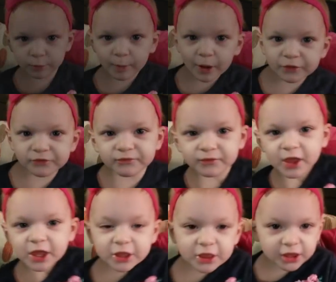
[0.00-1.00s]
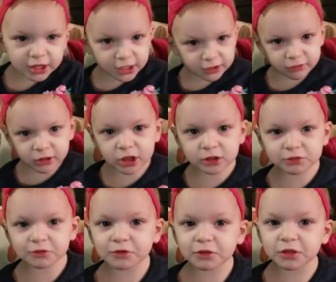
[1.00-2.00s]
Bye fish, see you
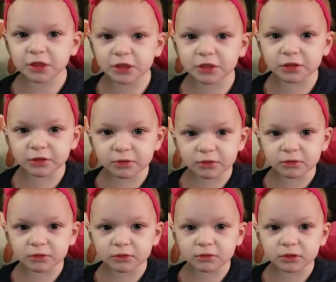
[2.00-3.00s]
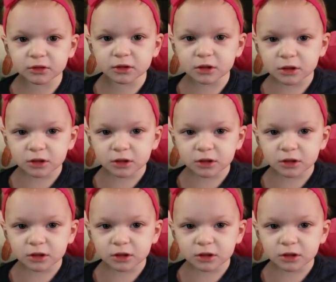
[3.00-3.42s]
later, see you soon.